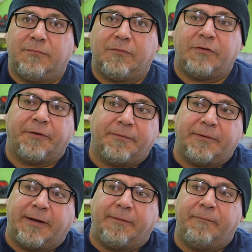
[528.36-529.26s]

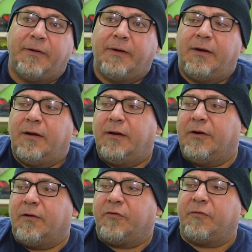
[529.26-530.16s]
So, um,
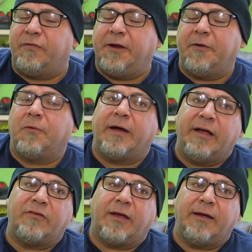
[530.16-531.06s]
you know, so
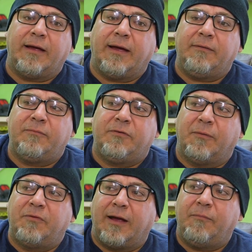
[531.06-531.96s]
video-wise, I, I
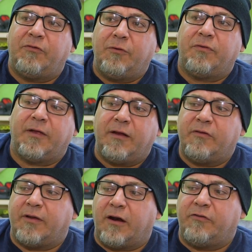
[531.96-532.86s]
sometimes do
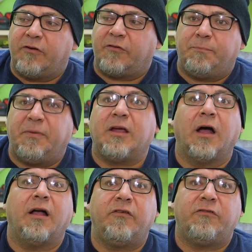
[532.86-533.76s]
things that are just
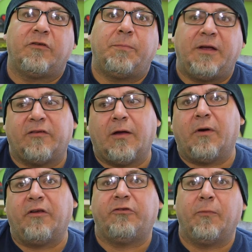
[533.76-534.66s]
because, just because I
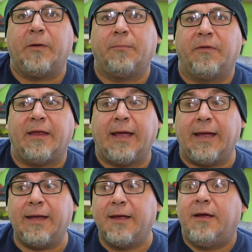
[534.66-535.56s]
want to show people that,
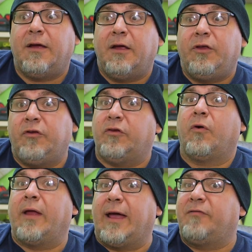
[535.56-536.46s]
hey, you
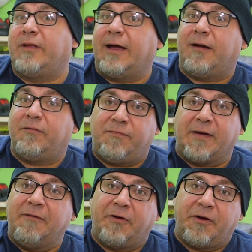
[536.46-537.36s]
don't have to have
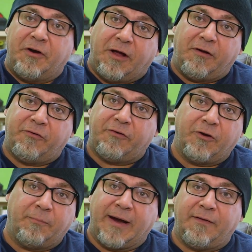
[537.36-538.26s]
five hundred dollars to
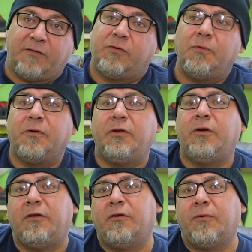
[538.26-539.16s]
go buy this tool.
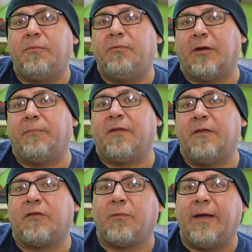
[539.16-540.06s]
You can do something
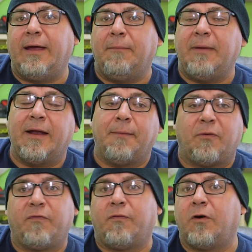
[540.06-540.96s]
this way. It may not
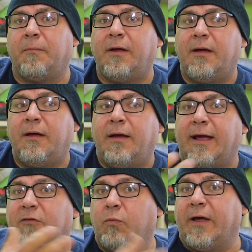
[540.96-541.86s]
perform
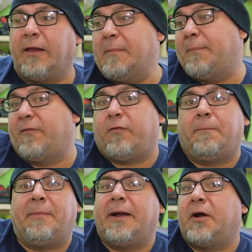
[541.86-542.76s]
as well. It may
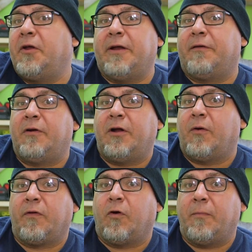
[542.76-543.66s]
perform better. You never
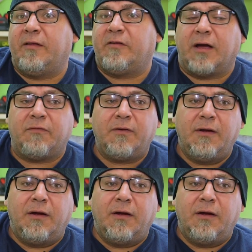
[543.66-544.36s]
know with homemade stuff.